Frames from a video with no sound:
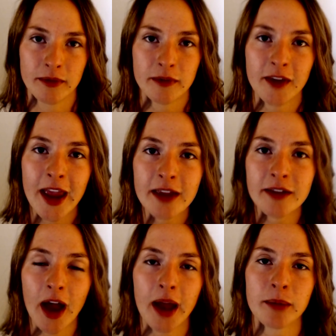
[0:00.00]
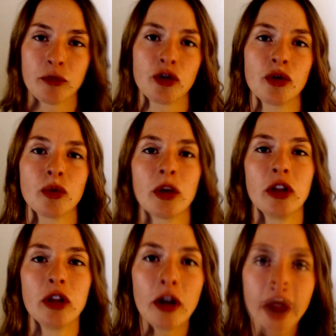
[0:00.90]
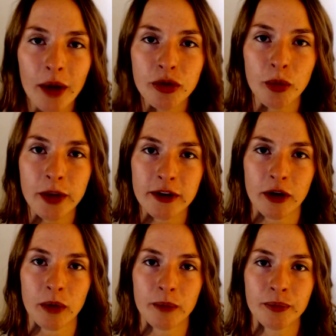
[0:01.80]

Take time to look out the window.